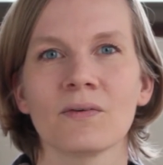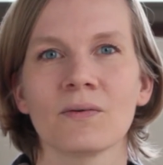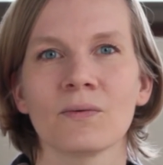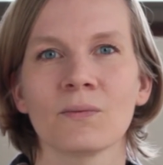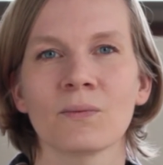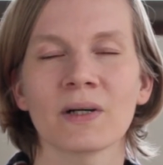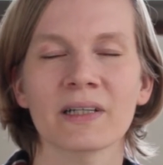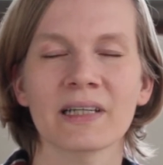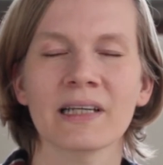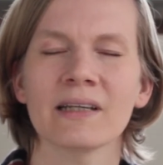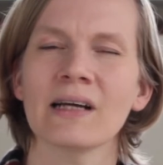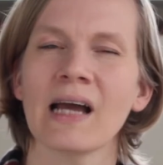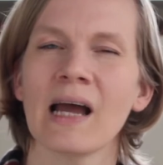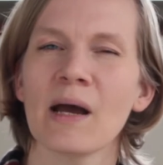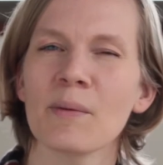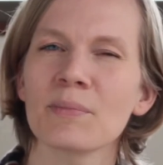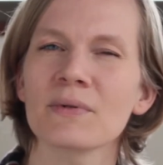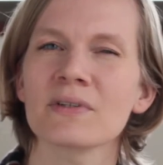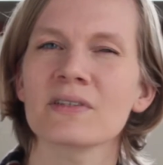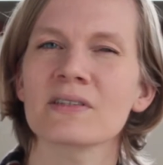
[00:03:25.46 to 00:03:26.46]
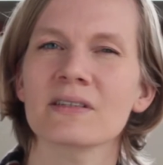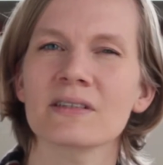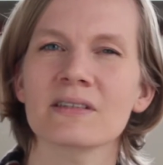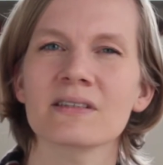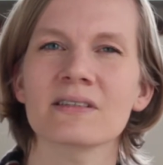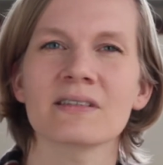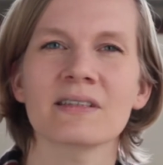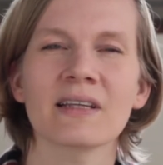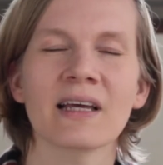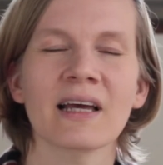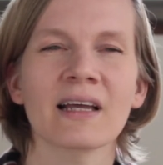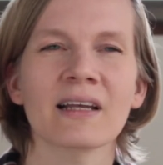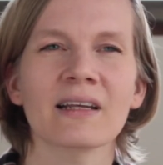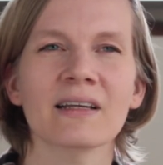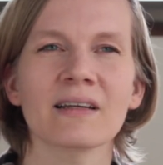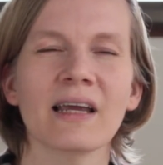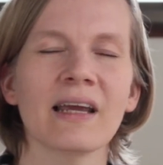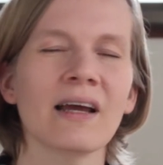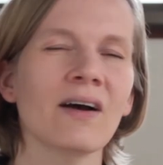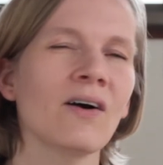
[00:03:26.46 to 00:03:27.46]
What happens is that
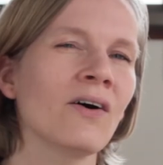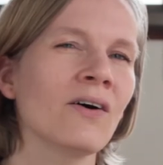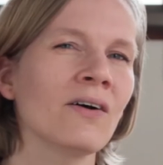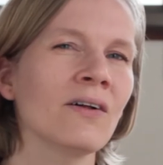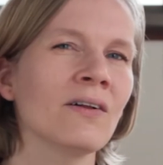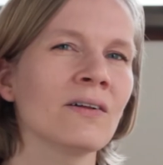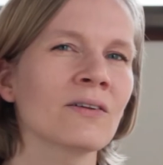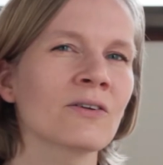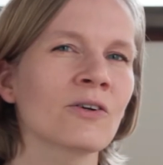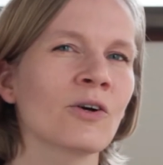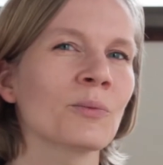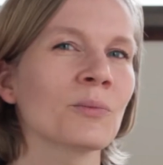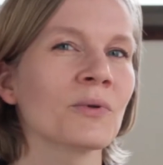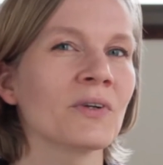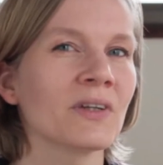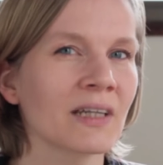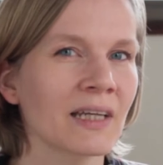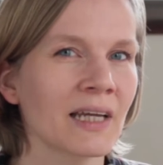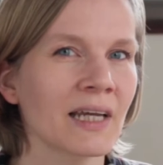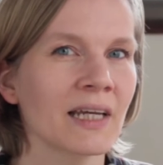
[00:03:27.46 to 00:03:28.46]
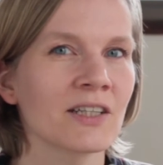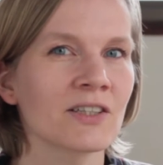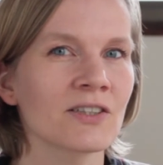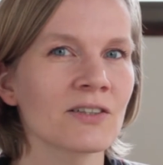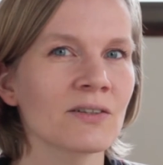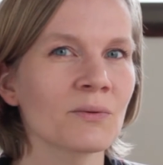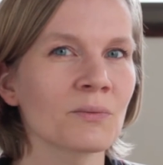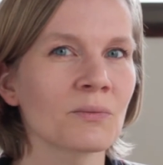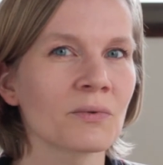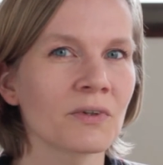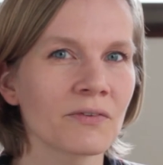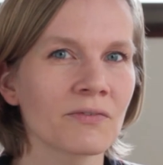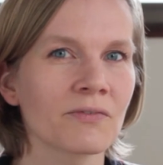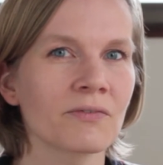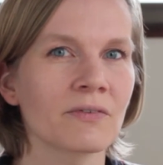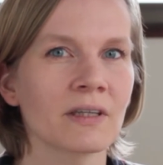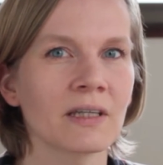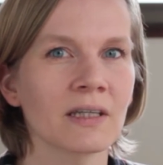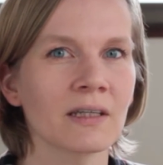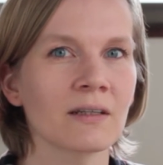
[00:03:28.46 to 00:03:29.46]
all communication with
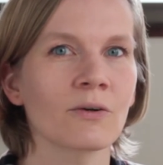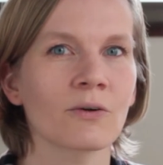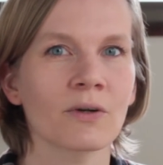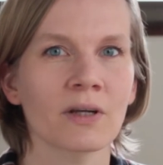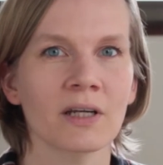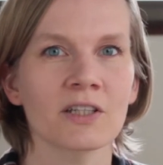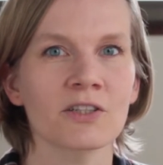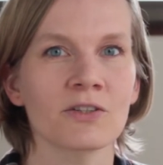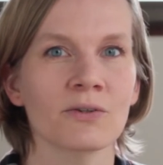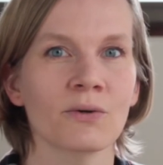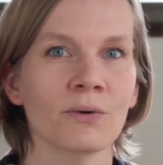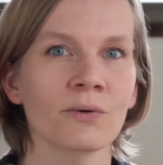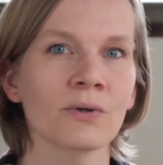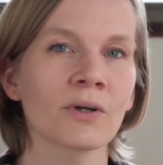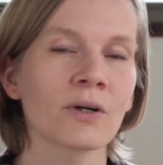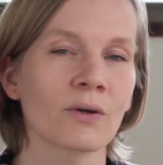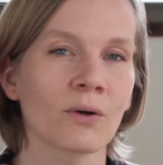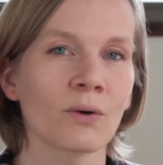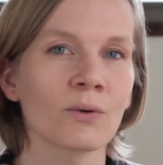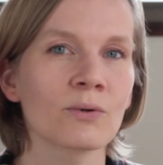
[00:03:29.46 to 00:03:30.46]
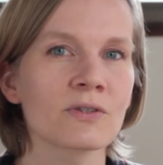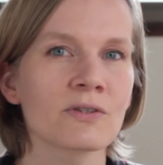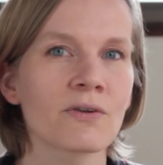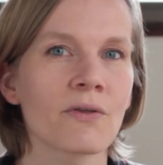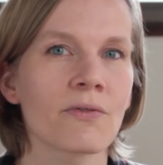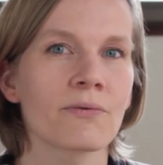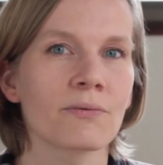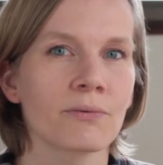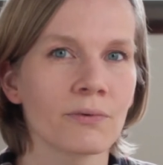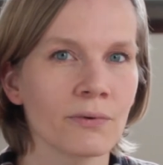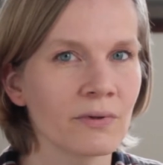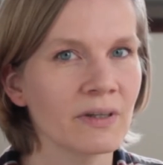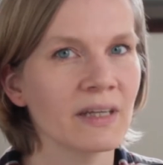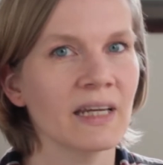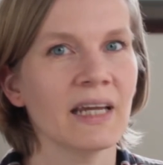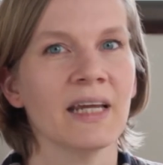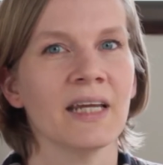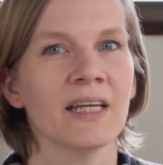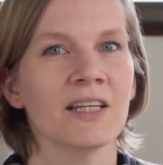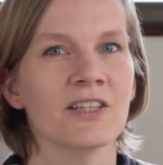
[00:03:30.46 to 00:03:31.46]
the location owner goes through the
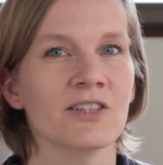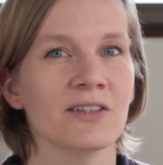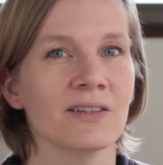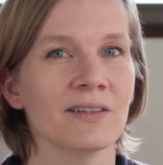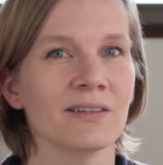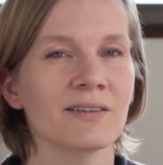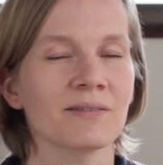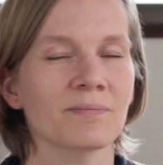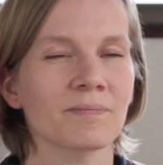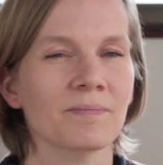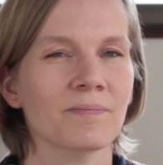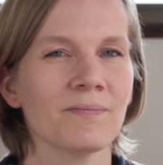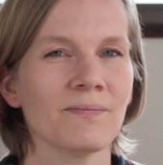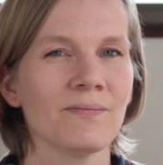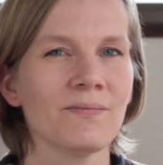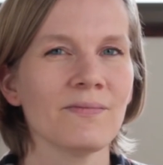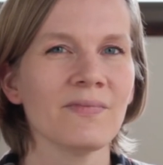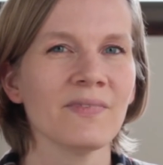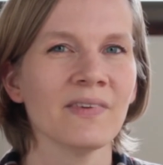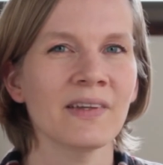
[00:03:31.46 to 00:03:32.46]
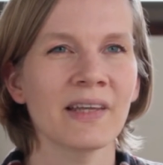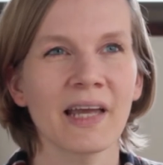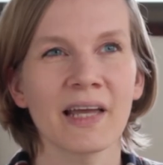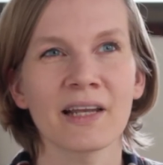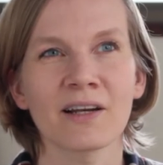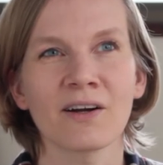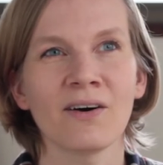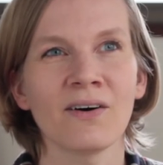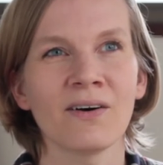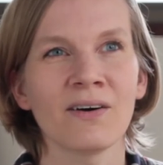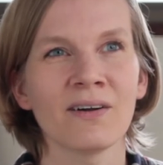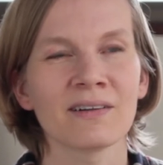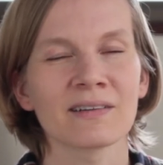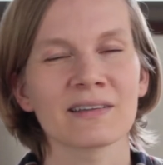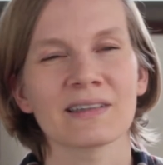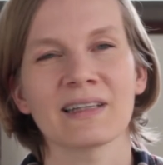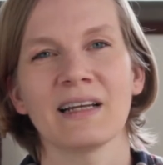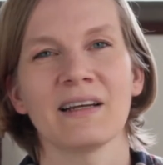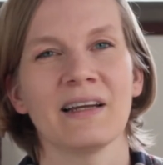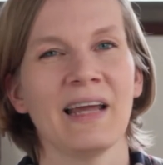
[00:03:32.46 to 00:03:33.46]
agent, and all
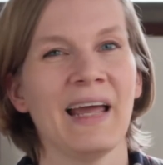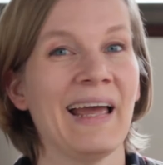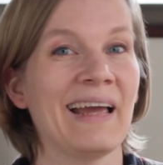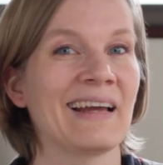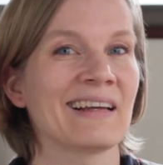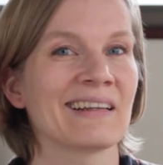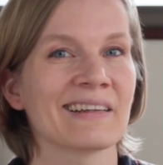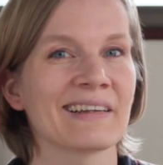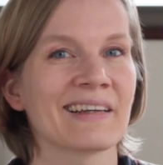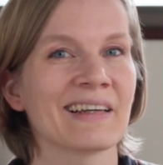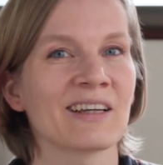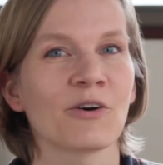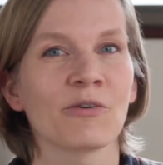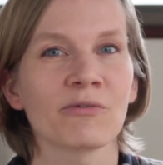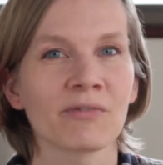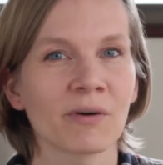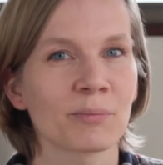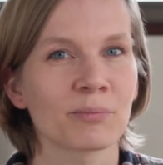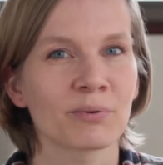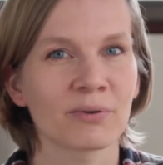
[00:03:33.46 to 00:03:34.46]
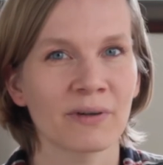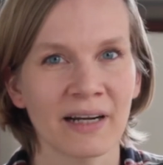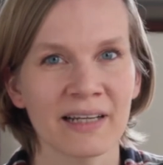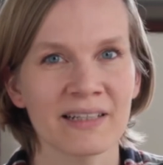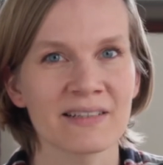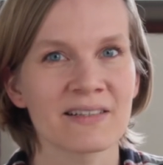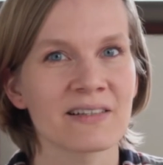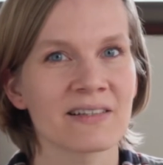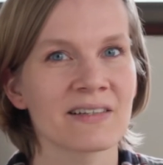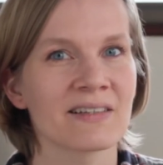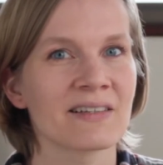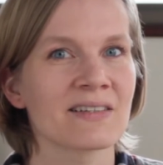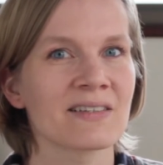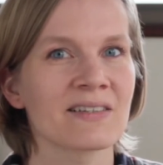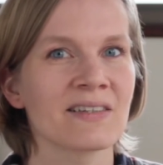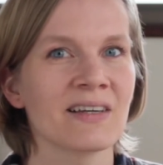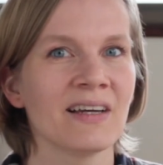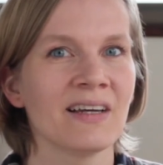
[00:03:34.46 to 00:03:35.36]
kind of haggling over prices,